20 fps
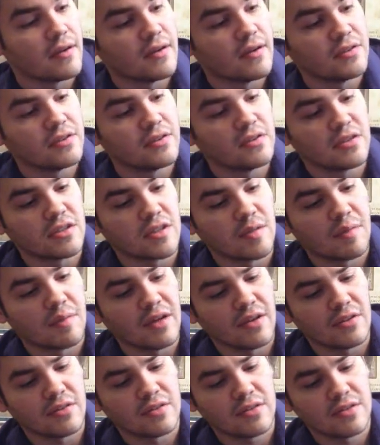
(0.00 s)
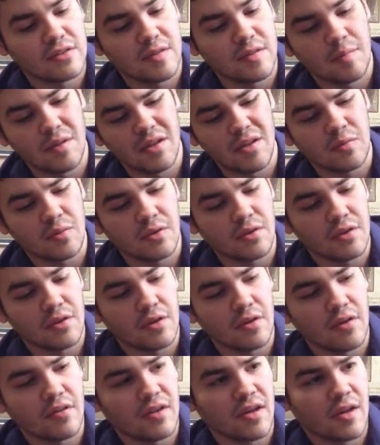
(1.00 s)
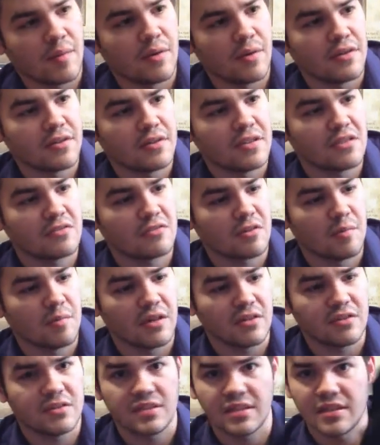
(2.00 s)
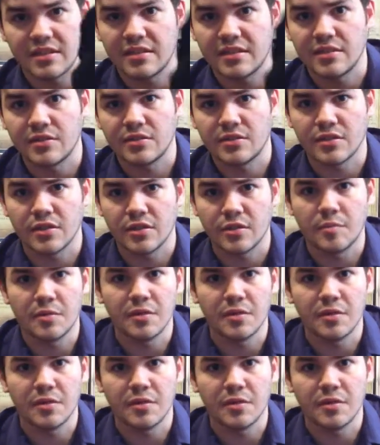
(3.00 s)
It's usually about, depending where you go, I think I bought this for about 60 or so,